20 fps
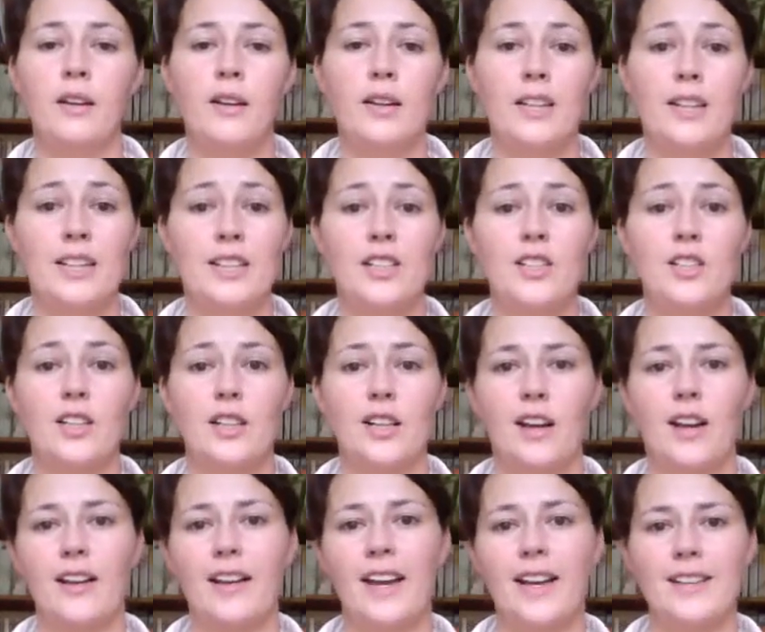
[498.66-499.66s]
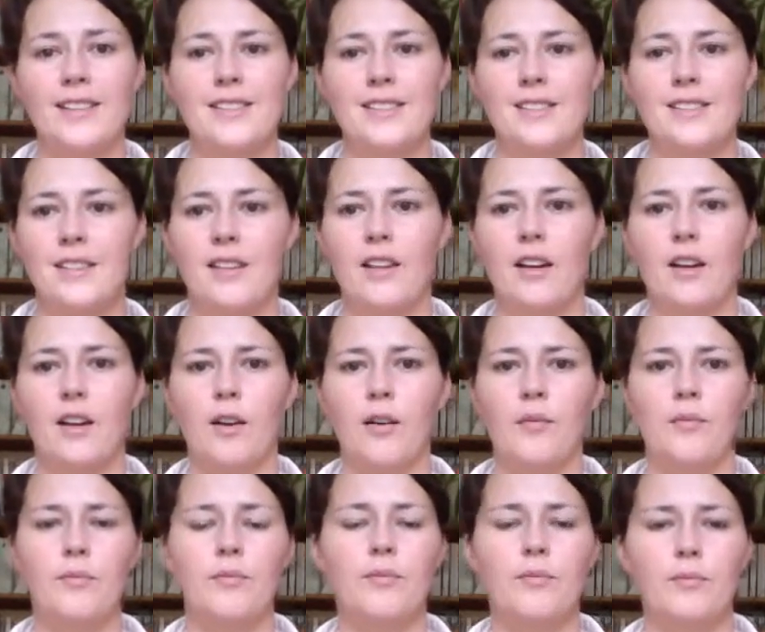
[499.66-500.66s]
Initially I guess
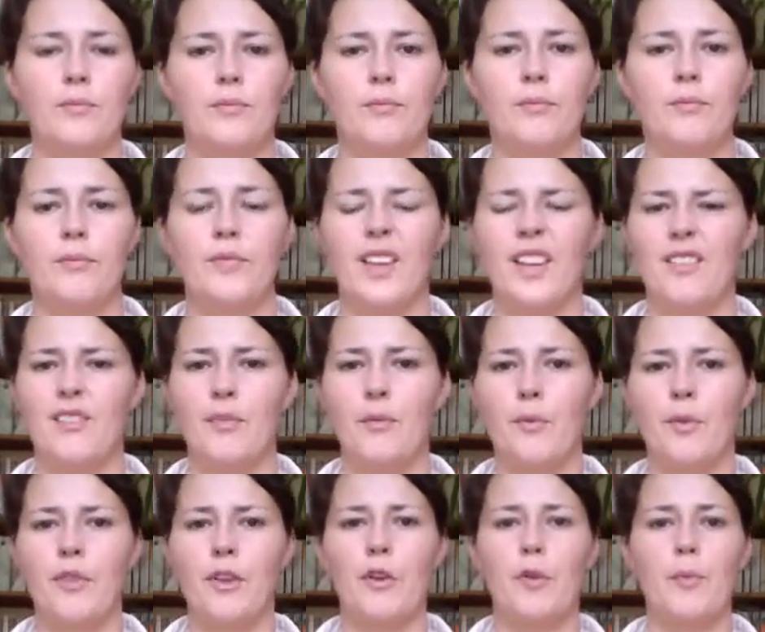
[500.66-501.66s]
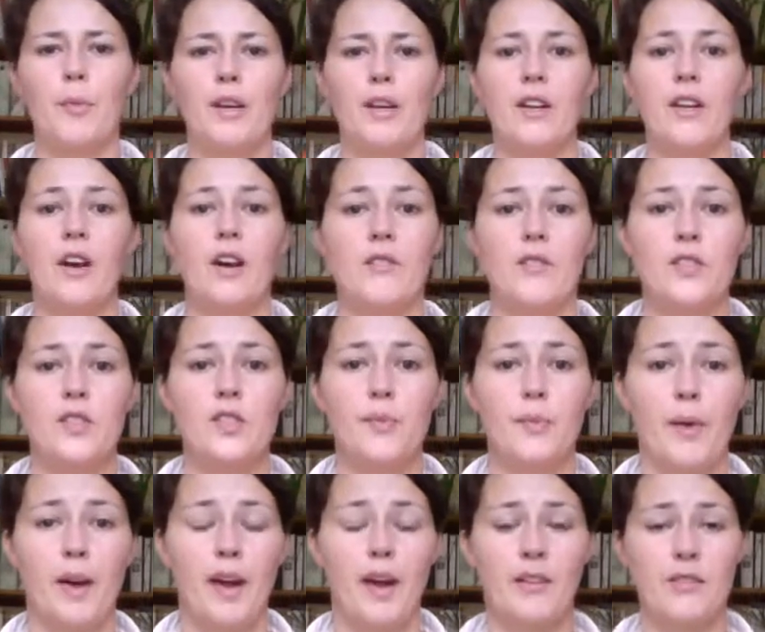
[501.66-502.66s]
they're a bit nervous
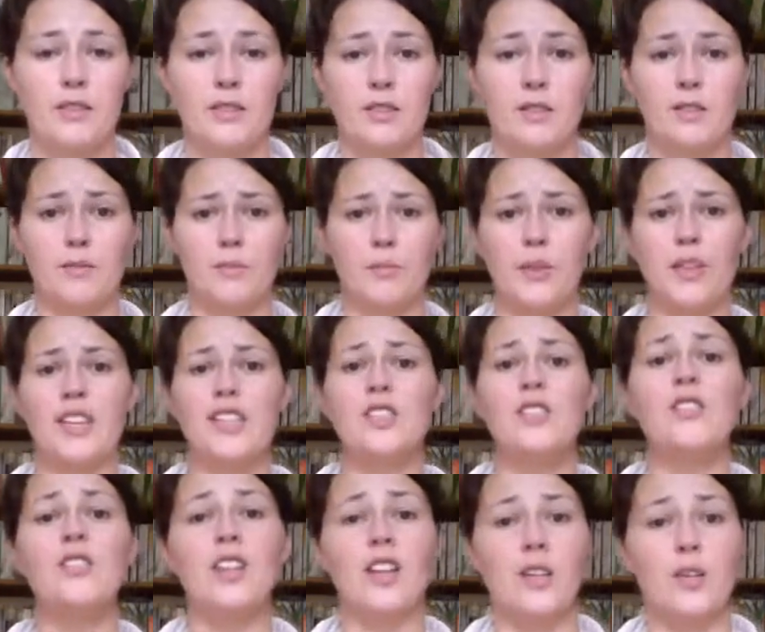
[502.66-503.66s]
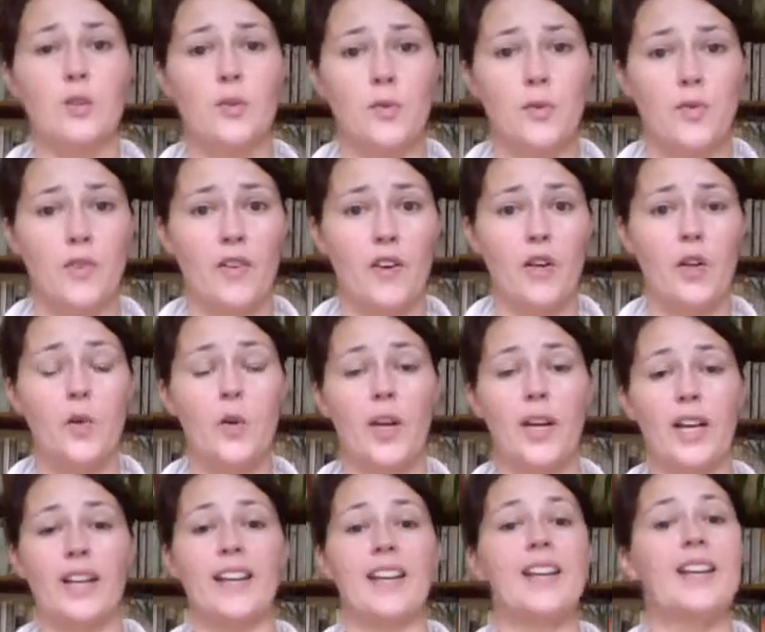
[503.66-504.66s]
about it, but they do get used to it very
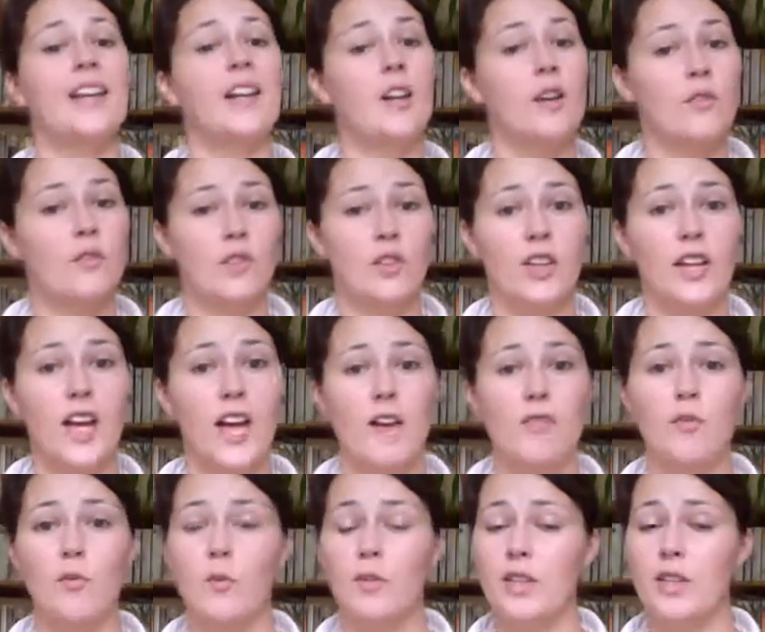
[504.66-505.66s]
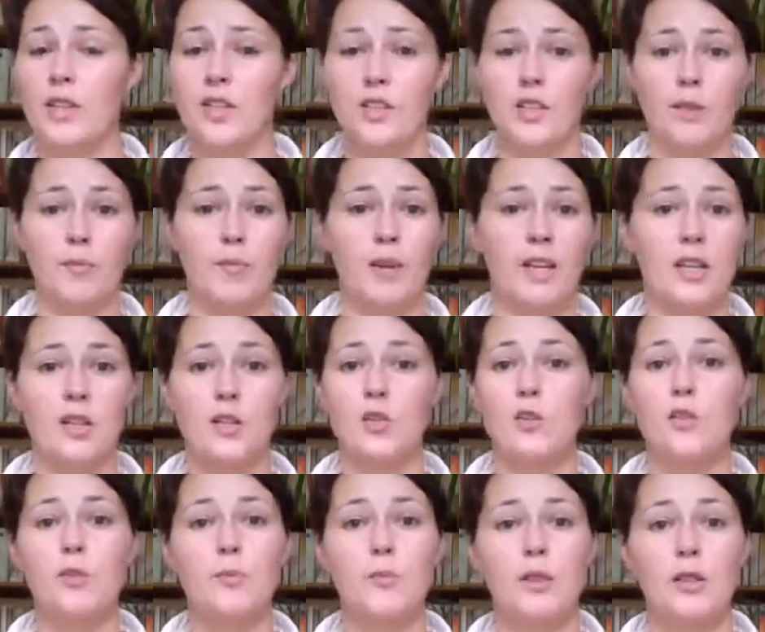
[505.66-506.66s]
quickly. If you're careful with it, you don't make a
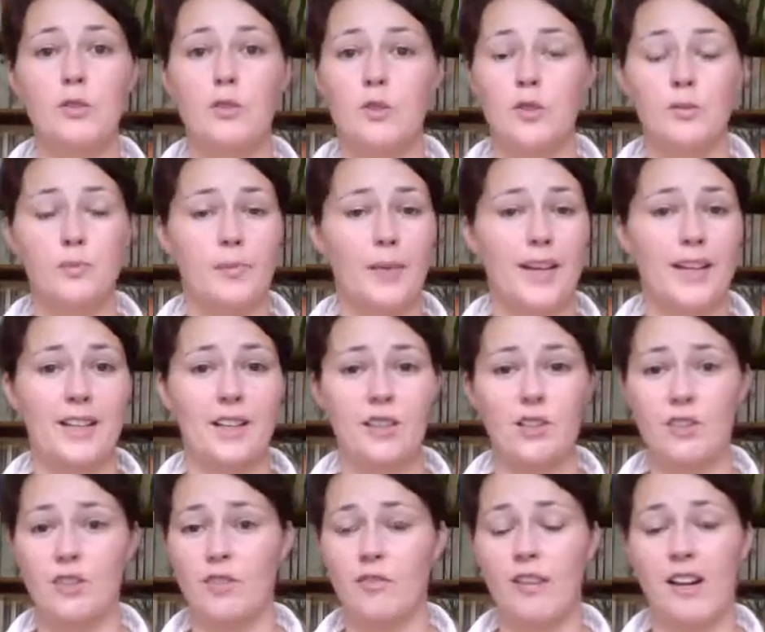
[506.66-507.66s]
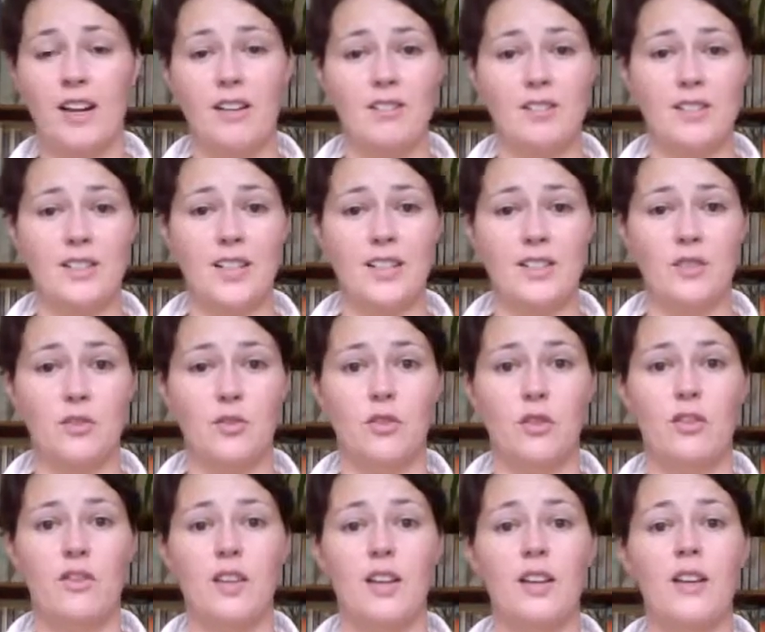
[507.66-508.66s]
huge big noise, bang it around and that sort
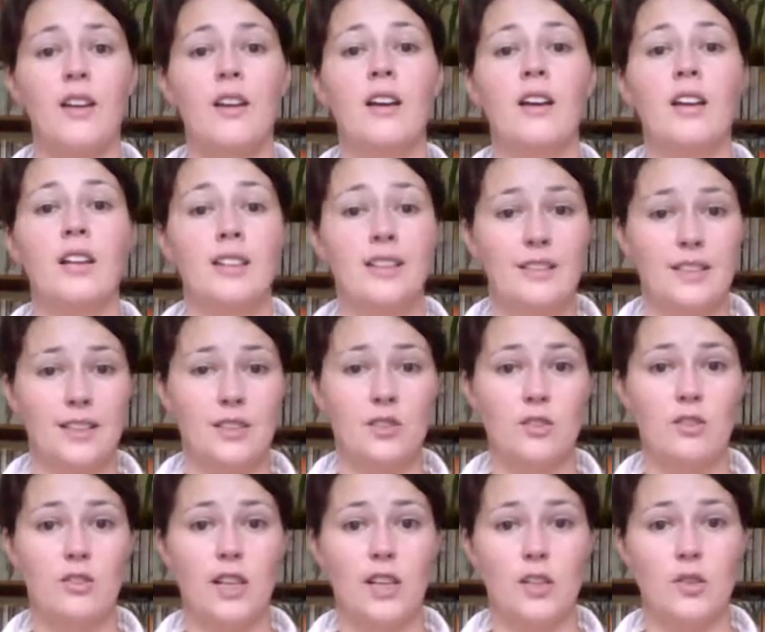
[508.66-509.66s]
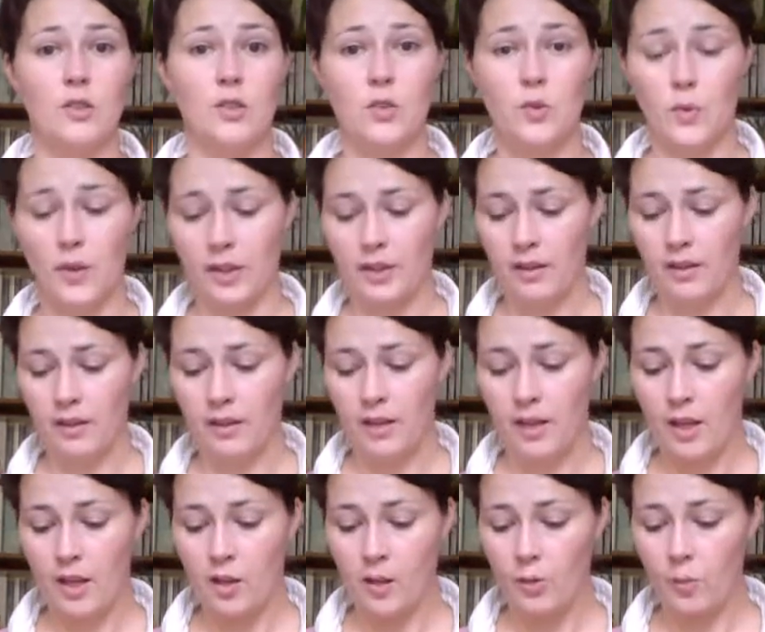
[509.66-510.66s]
of thing, they do get used to it.
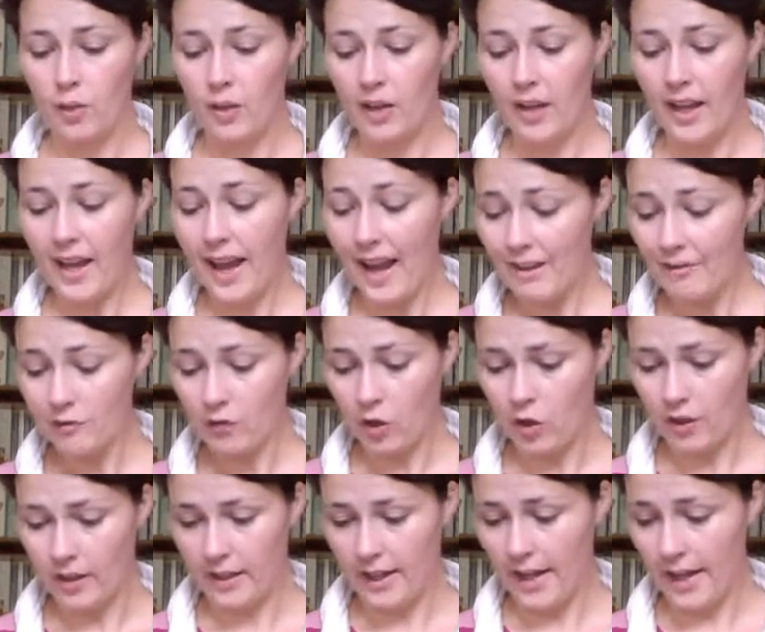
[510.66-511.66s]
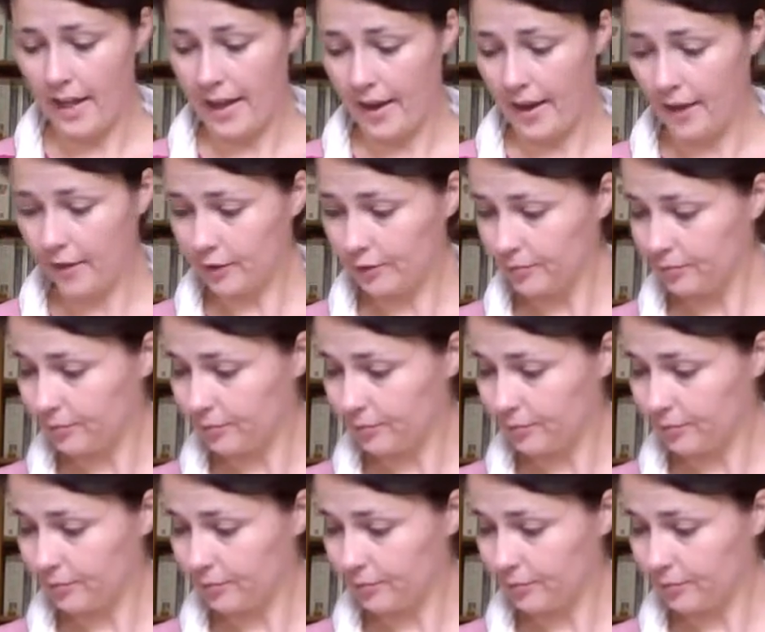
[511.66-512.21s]
The one I have got in here